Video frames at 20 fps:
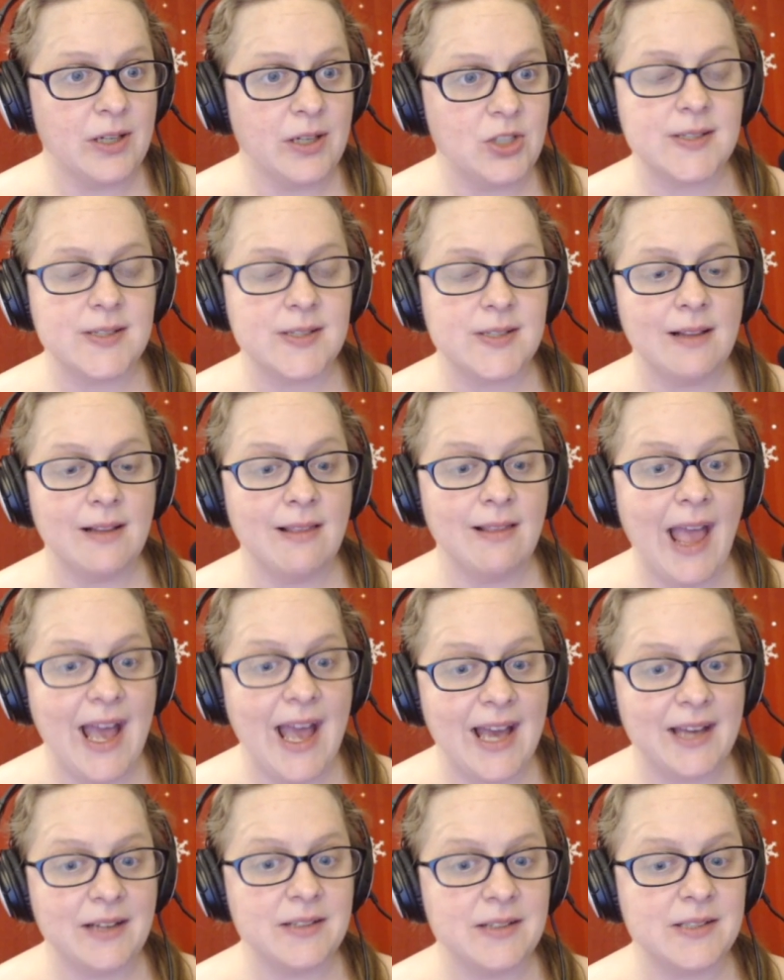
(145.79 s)
It just
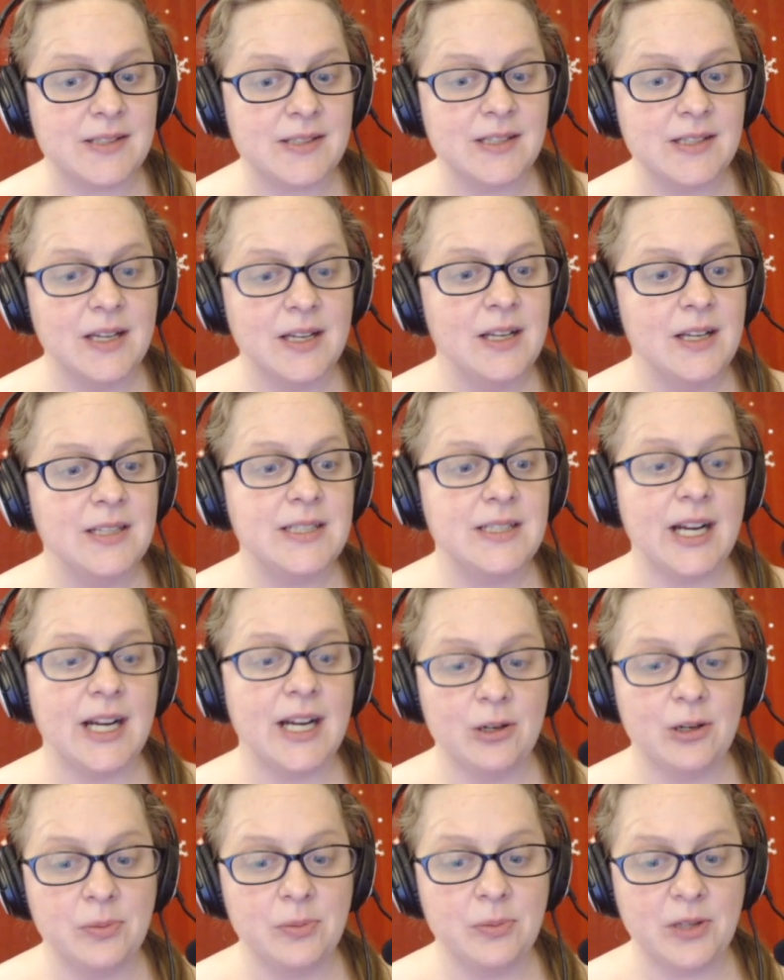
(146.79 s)
lags
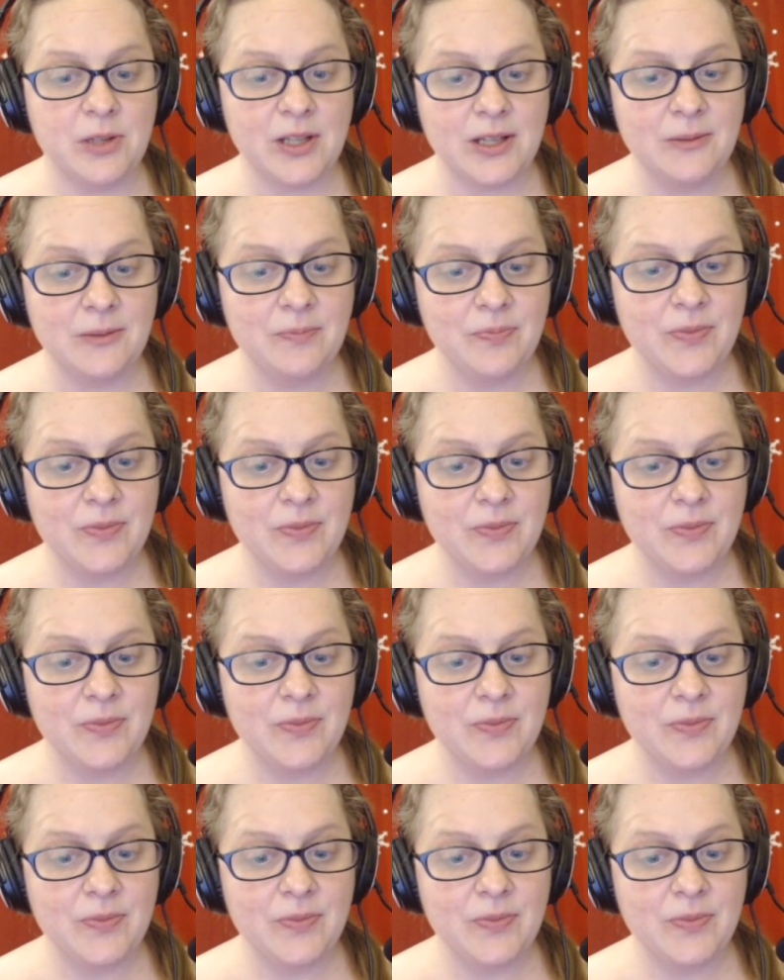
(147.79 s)
terribly.